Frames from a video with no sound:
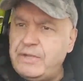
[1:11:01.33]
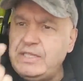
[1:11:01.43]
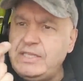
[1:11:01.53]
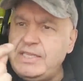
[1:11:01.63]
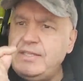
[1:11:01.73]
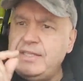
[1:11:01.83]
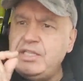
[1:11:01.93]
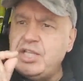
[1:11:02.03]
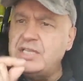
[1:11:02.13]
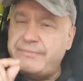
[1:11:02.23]
he
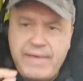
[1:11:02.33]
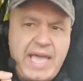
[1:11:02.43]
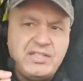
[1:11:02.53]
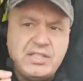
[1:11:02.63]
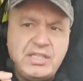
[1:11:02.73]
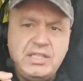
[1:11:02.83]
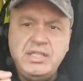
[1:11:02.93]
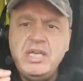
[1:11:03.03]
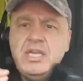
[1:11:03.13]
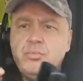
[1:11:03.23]
does fasting,
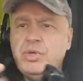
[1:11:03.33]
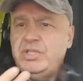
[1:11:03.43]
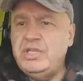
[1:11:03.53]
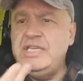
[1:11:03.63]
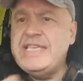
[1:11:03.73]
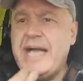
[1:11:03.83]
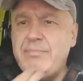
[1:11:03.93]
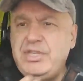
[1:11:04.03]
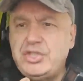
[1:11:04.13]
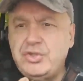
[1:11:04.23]
which he got
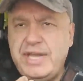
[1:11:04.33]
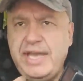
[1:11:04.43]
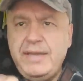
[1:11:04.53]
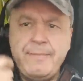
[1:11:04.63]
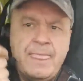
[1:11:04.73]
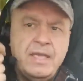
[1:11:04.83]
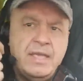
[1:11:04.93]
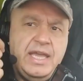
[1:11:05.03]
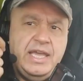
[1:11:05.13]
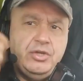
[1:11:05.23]
me into that,
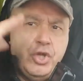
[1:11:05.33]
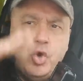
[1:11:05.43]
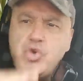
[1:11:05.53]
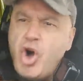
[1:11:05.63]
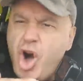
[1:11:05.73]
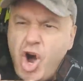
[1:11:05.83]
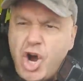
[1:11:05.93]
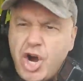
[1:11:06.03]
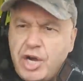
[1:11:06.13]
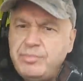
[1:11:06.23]
and low
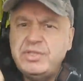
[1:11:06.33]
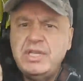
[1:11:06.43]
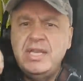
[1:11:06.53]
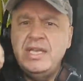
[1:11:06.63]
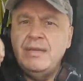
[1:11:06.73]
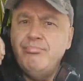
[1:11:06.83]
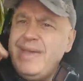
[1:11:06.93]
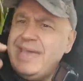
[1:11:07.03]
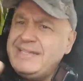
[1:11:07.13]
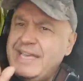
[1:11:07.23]
carbs.
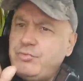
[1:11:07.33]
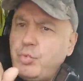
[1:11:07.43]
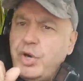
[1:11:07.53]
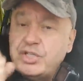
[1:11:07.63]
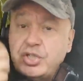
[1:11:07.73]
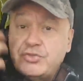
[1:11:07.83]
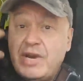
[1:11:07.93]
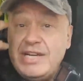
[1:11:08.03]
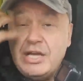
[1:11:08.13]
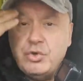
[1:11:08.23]
Man, that works, because
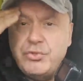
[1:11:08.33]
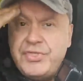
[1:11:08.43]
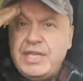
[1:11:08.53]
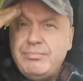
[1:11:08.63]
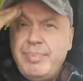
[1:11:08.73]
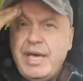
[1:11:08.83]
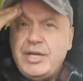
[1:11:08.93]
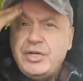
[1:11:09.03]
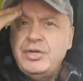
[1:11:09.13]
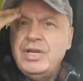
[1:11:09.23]
right now I could think
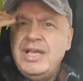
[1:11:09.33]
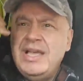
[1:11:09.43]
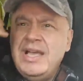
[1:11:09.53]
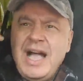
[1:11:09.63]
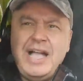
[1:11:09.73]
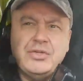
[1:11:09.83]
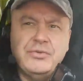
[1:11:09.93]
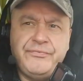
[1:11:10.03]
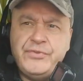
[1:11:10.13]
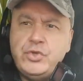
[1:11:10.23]
better, I
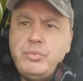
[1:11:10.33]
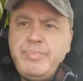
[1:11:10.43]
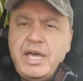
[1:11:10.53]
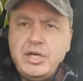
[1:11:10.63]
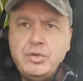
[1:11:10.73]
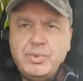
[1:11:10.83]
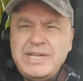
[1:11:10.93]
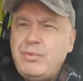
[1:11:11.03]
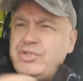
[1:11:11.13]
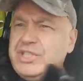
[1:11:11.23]
could feel better. When
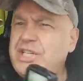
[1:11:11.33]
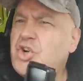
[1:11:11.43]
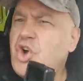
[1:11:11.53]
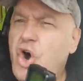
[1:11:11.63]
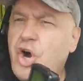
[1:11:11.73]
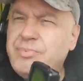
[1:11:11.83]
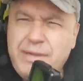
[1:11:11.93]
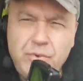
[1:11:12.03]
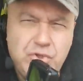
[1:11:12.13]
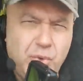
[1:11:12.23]
I was eating carbs, I
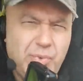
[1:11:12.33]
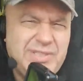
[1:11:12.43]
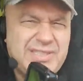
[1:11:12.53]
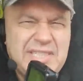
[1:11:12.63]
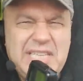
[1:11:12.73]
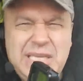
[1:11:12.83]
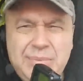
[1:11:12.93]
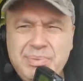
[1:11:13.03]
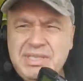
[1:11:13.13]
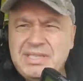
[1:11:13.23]
was always
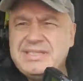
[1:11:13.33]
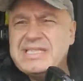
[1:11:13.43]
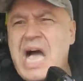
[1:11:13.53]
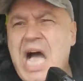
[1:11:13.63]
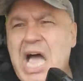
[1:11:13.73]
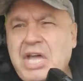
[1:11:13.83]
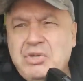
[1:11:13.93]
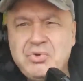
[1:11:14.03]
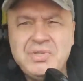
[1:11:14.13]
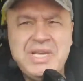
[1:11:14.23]
sleepy and
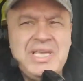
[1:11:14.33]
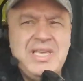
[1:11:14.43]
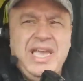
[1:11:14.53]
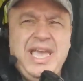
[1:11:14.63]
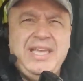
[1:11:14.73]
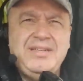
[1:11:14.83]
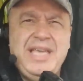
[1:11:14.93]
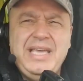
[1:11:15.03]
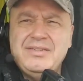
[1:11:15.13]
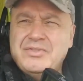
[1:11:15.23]
tired
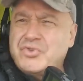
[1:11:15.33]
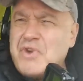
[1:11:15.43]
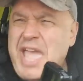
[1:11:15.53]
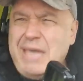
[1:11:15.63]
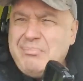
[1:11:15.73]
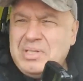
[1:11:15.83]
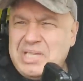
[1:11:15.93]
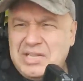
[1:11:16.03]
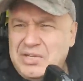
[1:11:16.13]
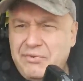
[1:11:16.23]
and crabby
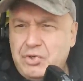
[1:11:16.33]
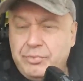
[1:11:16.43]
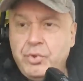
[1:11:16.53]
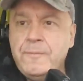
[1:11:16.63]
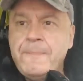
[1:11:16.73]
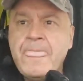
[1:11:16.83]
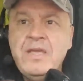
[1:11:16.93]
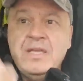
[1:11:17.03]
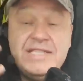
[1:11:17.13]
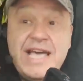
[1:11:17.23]
and irritable.
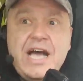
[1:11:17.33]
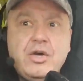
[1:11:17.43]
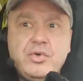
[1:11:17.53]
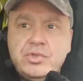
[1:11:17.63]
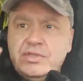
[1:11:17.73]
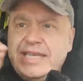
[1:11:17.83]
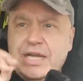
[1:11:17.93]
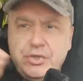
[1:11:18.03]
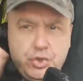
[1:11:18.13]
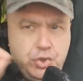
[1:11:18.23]
Now that
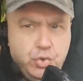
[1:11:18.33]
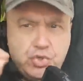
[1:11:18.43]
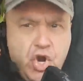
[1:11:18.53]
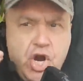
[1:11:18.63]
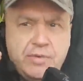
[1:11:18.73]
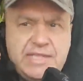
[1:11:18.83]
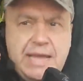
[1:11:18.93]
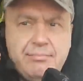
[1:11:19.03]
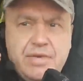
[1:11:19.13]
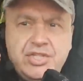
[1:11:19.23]
I don't do carbs
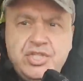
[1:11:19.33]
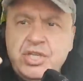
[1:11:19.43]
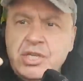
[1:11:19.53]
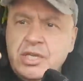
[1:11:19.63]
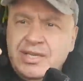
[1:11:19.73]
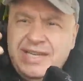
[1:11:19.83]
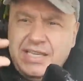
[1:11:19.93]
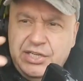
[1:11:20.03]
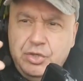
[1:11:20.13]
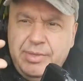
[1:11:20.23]
that much, like
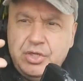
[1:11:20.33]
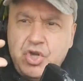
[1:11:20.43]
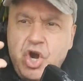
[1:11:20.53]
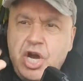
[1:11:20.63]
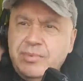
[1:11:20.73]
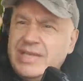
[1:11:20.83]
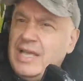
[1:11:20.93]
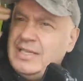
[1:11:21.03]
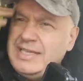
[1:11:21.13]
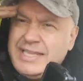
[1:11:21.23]
a little bit of carbs,
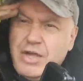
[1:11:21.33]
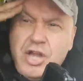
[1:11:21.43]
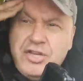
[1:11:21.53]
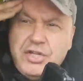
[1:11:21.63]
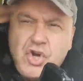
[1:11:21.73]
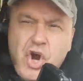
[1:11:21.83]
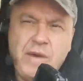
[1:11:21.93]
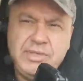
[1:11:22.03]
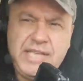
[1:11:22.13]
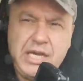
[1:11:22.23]
like all of the
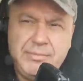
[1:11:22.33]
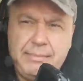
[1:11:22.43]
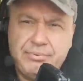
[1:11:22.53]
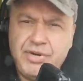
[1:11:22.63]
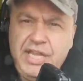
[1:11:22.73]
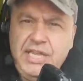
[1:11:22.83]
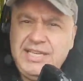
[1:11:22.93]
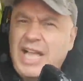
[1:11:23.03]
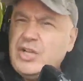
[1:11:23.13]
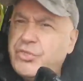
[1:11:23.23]
carbs is out of my brain.
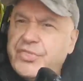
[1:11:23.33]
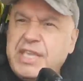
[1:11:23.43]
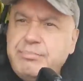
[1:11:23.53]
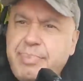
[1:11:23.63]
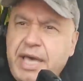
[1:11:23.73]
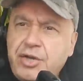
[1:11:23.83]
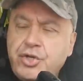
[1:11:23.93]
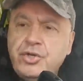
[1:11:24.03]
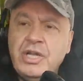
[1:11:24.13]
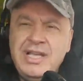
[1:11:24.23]
I could think
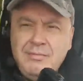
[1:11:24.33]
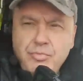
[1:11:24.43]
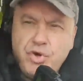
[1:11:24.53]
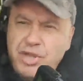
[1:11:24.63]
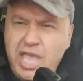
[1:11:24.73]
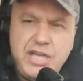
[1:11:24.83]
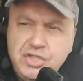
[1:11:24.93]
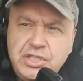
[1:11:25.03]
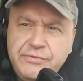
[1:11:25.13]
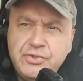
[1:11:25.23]
better, more
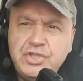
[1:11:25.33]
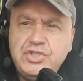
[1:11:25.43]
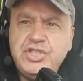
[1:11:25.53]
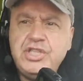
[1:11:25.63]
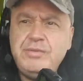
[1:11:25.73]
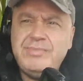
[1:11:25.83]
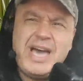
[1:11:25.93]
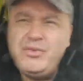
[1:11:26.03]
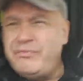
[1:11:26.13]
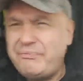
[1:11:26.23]
energy for the gym.
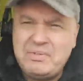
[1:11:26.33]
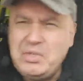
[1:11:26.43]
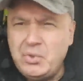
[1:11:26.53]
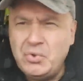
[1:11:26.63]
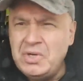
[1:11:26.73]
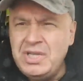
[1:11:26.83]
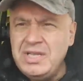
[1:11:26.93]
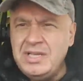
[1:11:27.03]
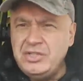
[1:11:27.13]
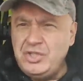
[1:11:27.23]
I don't feel,
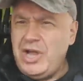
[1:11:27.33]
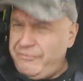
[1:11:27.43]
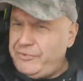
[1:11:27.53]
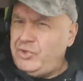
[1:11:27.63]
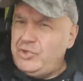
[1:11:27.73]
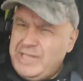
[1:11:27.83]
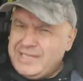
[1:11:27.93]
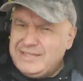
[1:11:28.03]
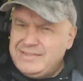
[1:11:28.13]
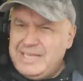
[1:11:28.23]
I feel
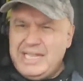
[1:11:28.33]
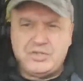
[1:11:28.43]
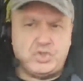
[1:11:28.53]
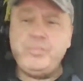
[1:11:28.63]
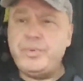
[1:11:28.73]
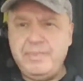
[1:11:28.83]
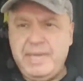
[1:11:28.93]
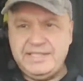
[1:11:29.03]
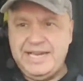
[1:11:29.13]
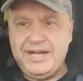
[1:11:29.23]
like
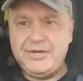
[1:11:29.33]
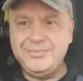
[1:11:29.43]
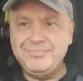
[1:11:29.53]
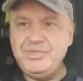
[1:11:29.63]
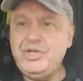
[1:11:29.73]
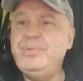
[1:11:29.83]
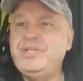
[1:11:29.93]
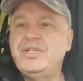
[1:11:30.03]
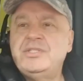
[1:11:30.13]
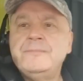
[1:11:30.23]
Superman now,
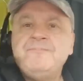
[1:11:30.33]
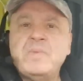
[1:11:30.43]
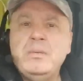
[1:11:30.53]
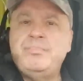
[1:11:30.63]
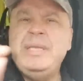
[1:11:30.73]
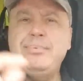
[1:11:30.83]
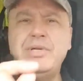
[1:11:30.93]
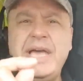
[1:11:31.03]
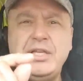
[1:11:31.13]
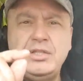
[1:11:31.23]
because people
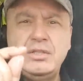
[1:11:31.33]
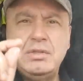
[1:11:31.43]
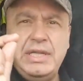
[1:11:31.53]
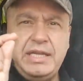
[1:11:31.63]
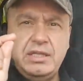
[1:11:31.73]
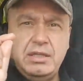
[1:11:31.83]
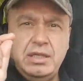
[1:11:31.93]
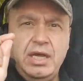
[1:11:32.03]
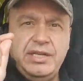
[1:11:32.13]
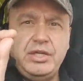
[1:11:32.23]
like
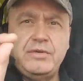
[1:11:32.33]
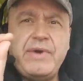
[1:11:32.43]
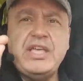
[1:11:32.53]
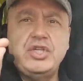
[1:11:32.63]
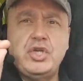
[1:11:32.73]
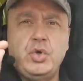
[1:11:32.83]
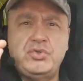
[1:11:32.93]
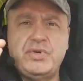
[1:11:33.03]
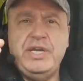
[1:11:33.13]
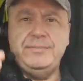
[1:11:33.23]
Little Viking
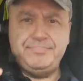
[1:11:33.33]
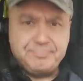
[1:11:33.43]
Coach, right?